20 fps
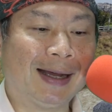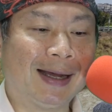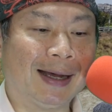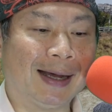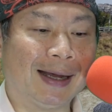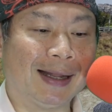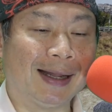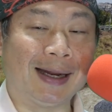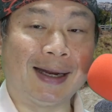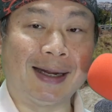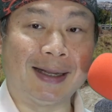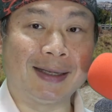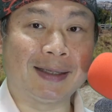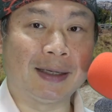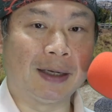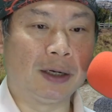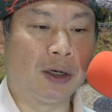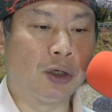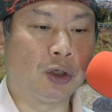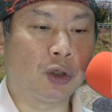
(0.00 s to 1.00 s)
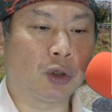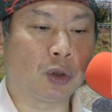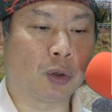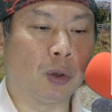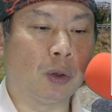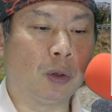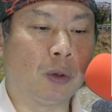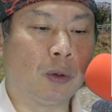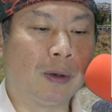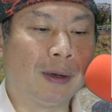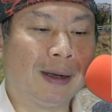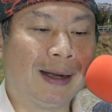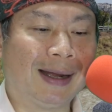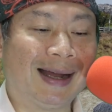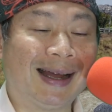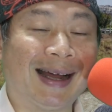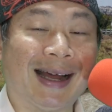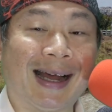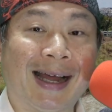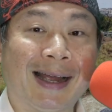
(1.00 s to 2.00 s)
that is show
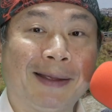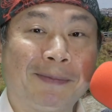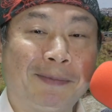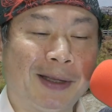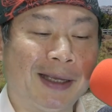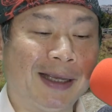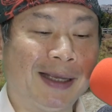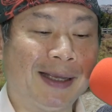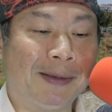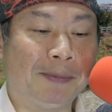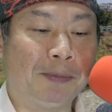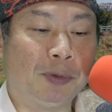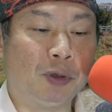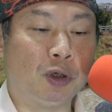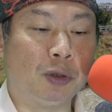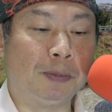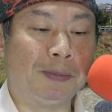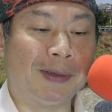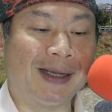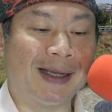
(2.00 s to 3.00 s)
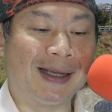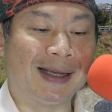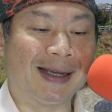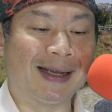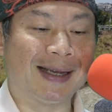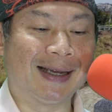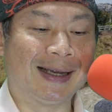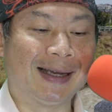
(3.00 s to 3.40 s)
IP BGP.